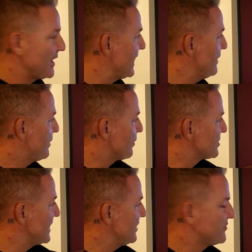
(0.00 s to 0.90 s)
9th, or
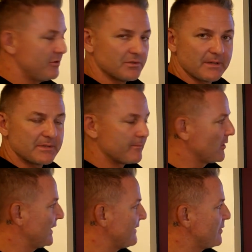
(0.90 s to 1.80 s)
stage 2 is September
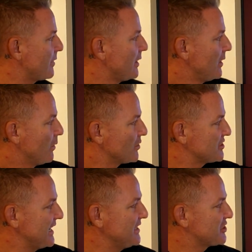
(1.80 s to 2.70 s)
11th, or
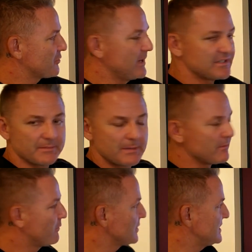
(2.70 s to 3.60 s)
stage 3 is September
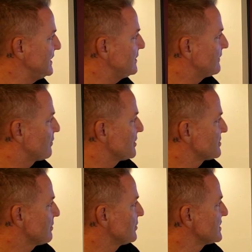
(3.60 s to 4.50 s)
14th, if Chris
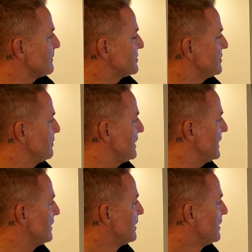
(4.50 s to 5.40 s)
scrolls up to
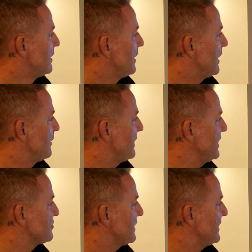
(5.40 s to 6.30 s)
the
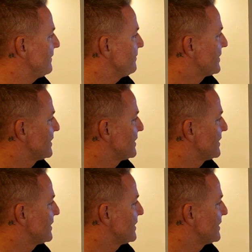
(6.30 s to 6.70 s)
page right now.